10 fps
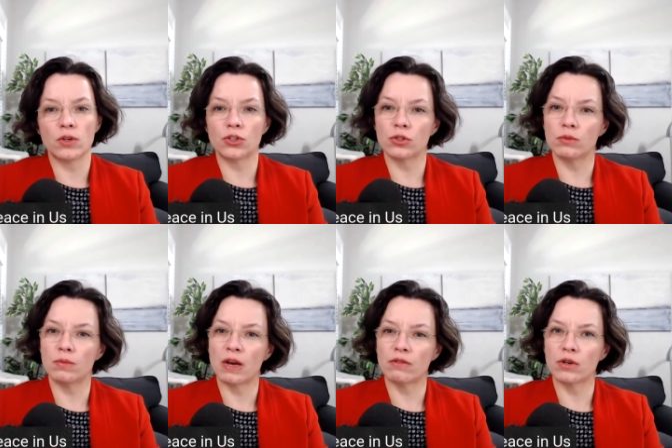we should
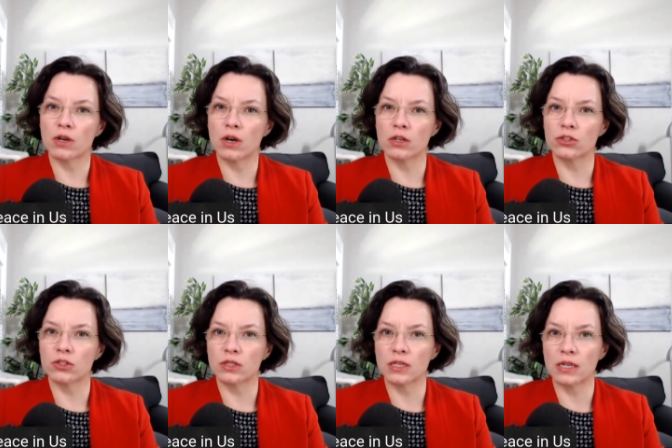have our
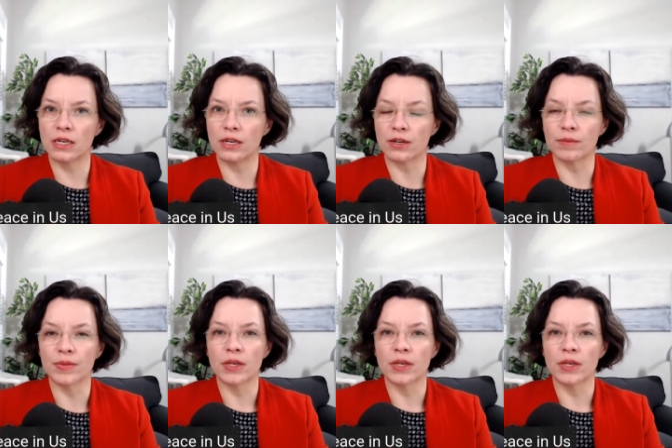conscience clear.